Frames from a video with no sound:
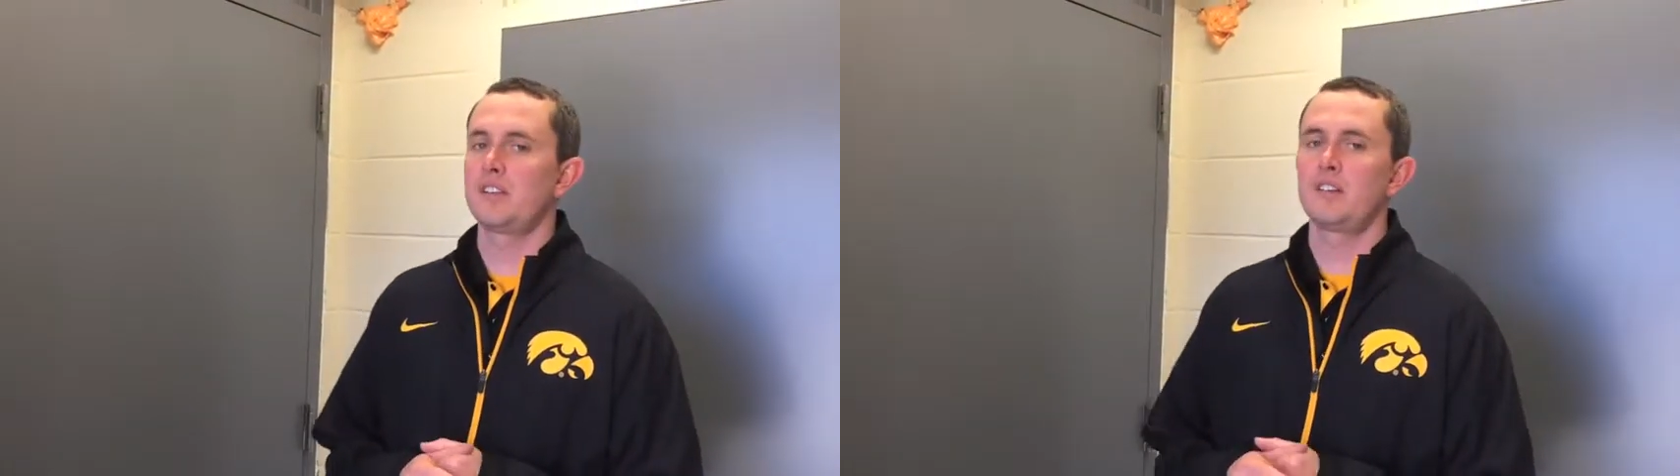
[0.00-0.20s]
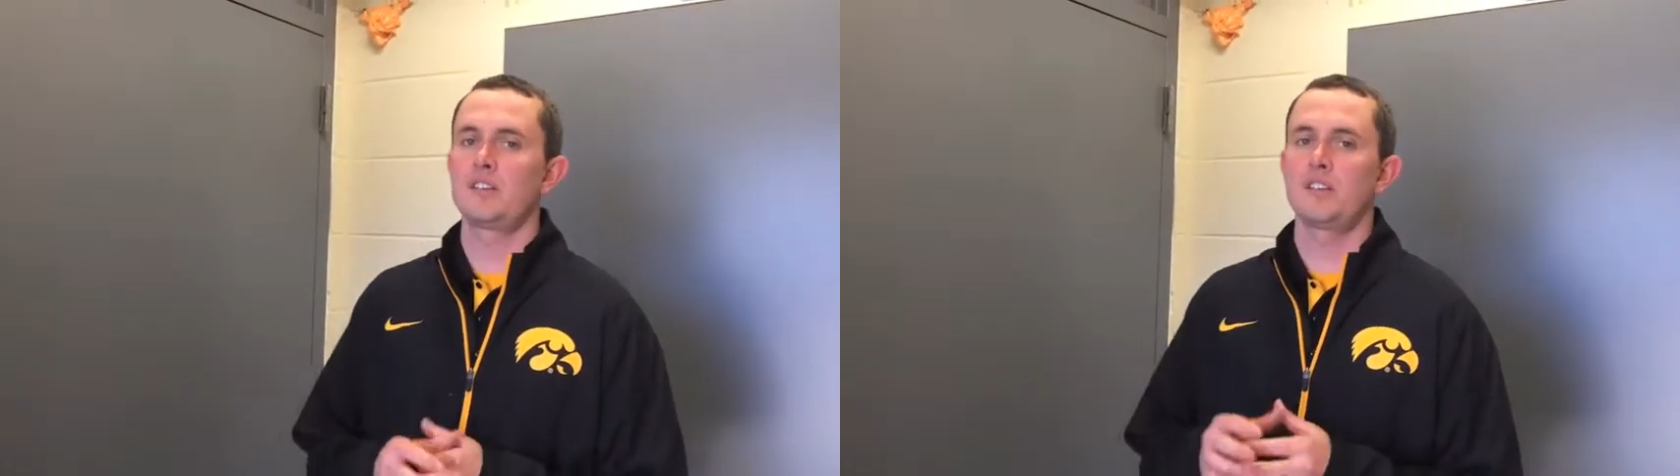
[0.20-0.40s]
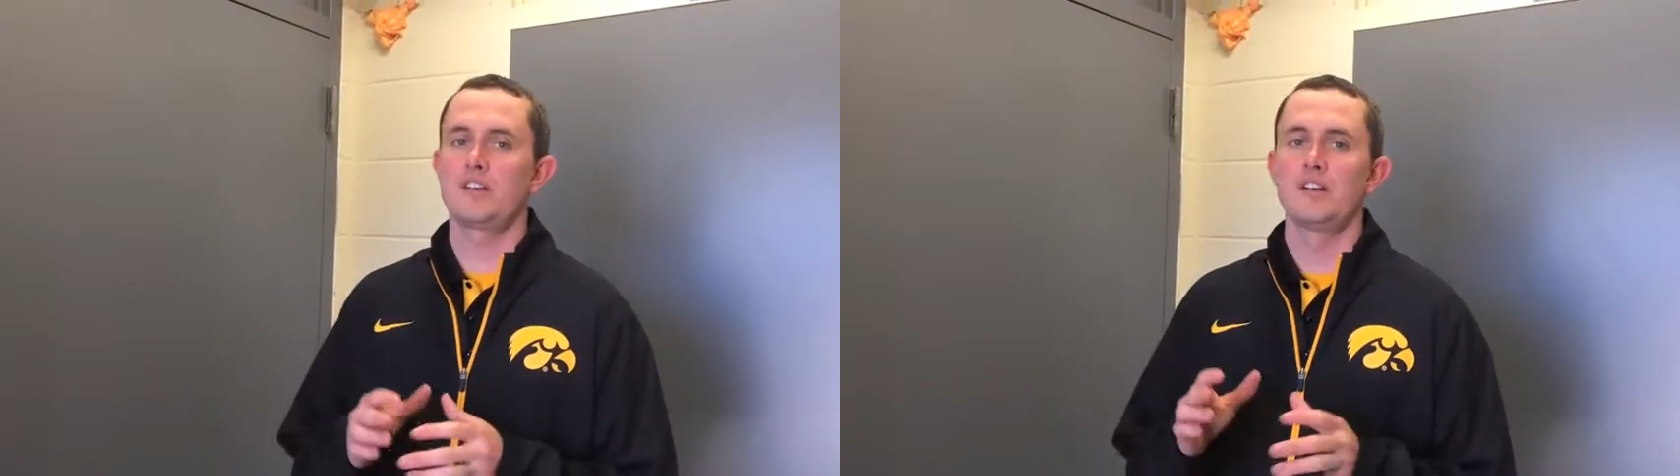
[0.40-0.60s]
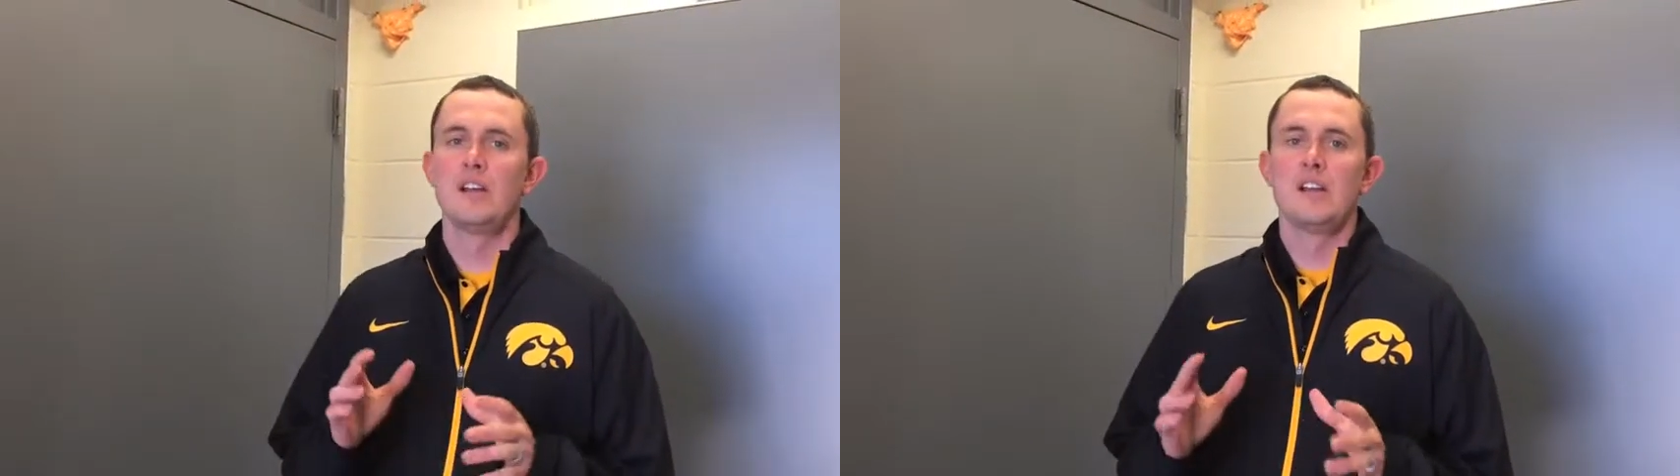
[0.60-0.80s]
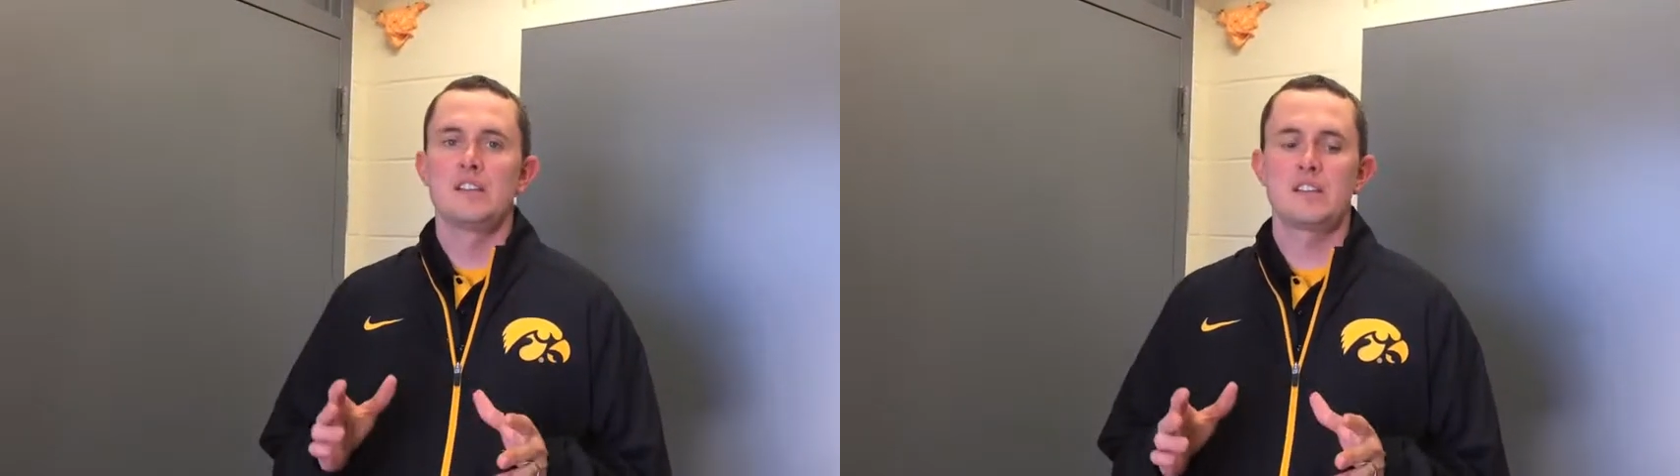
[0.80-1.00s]
things are
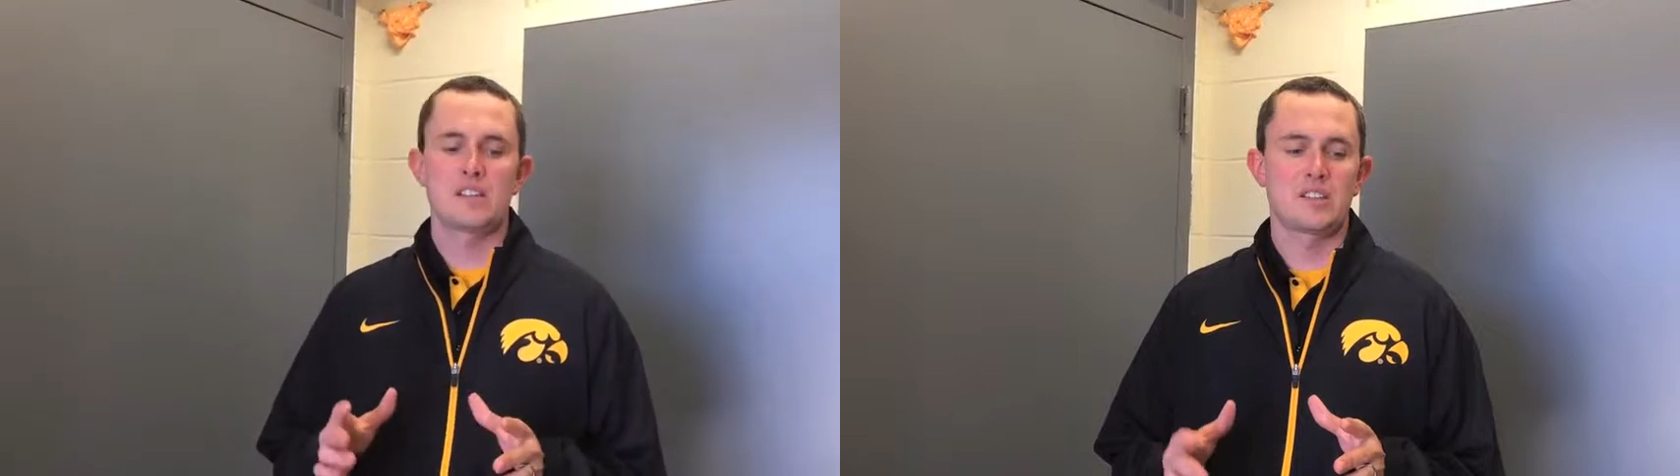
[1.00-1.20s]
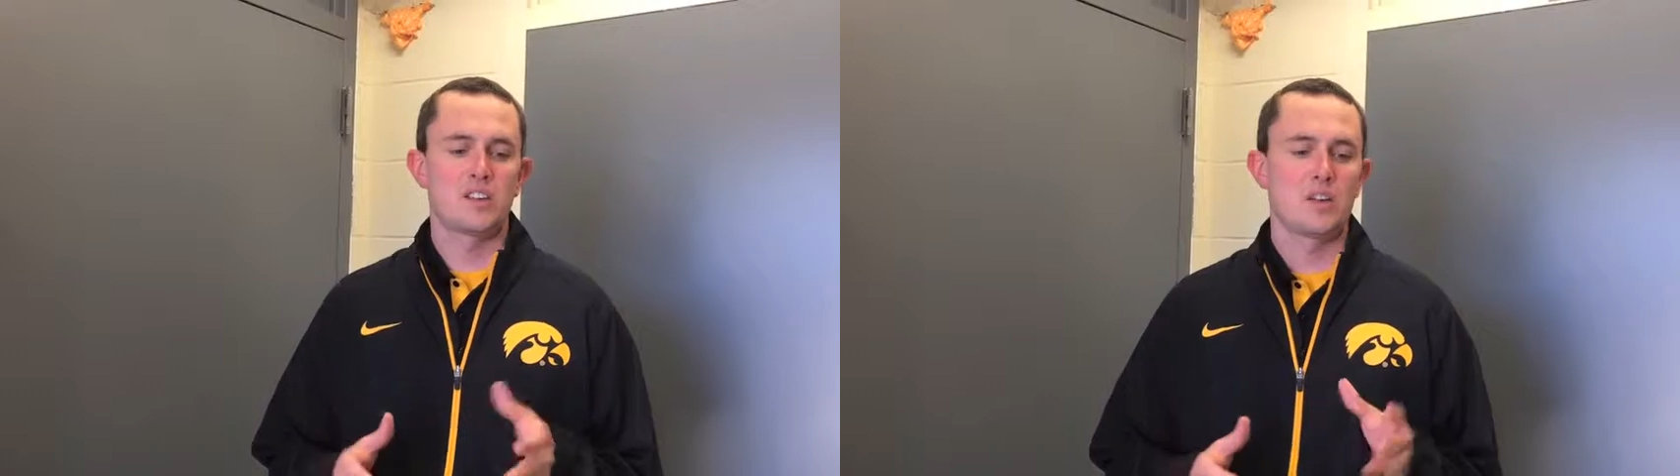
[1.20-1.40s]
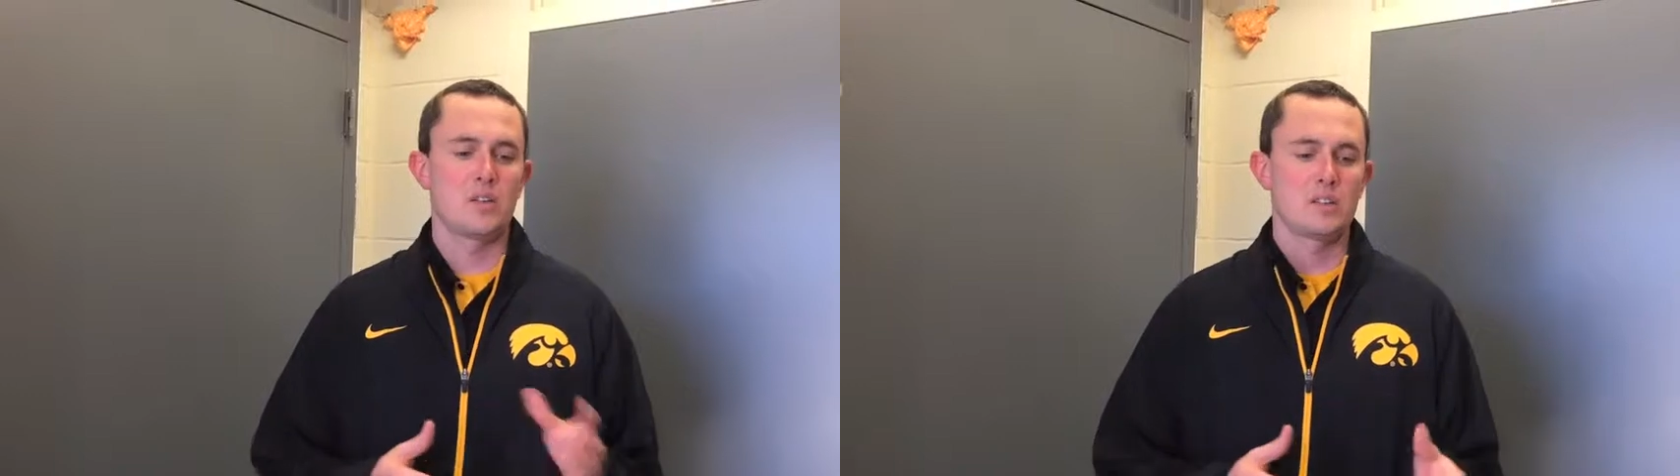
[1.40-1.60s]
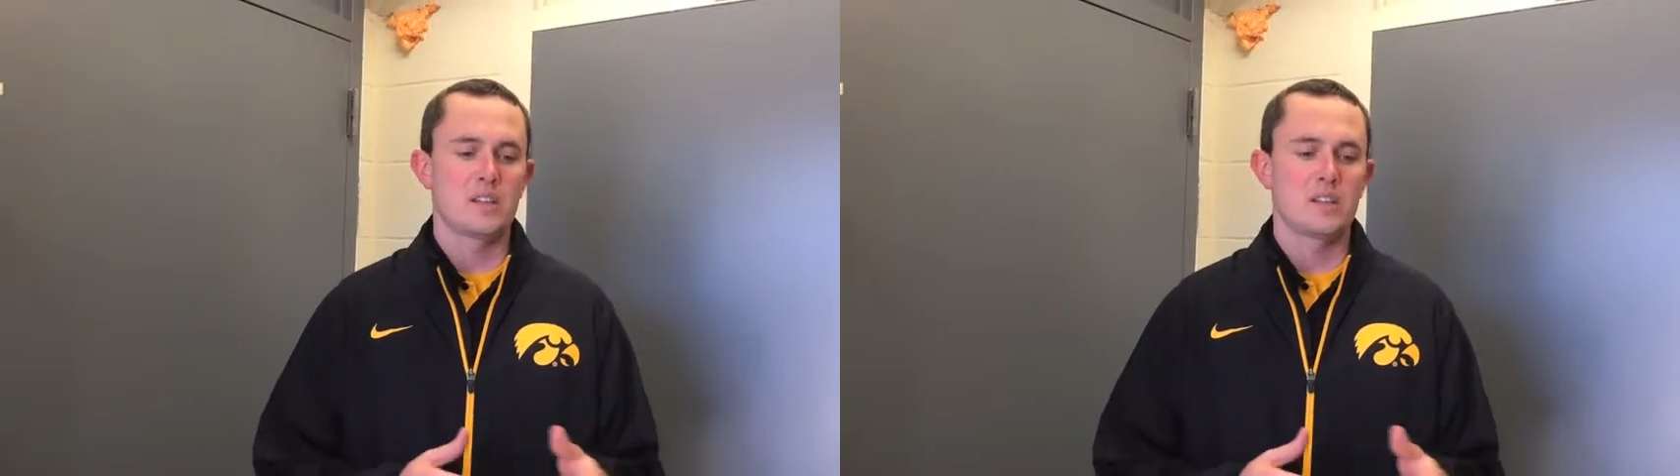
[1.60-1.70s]
set to go.